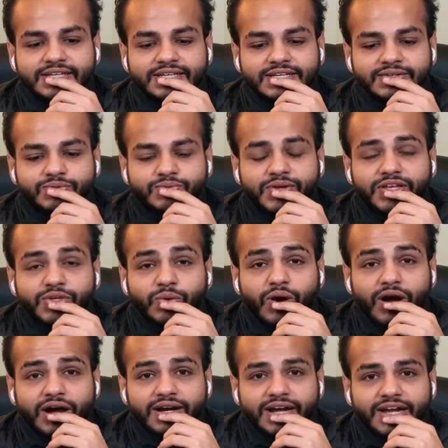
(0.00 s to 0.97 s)
where you
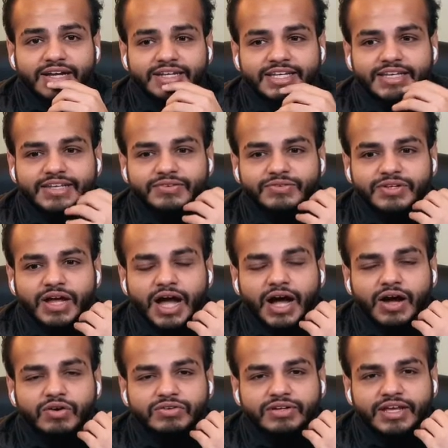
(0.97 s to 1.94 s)
are at, even
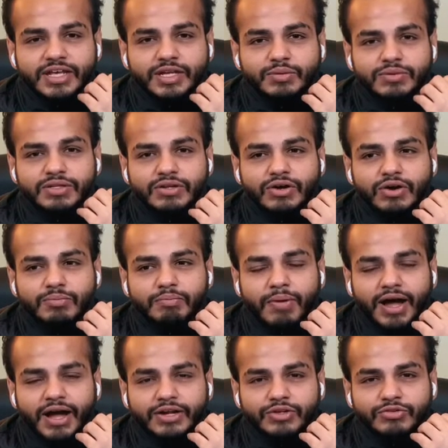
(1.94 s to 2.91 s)
how terrible or
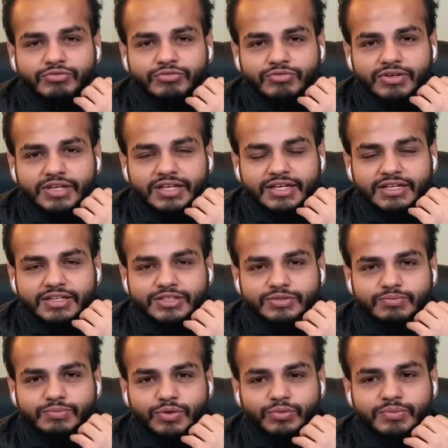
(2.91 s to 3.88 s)
bad you're feeling in this
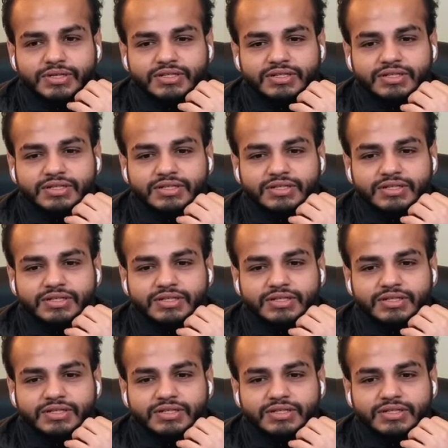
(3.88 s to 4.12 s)
moment.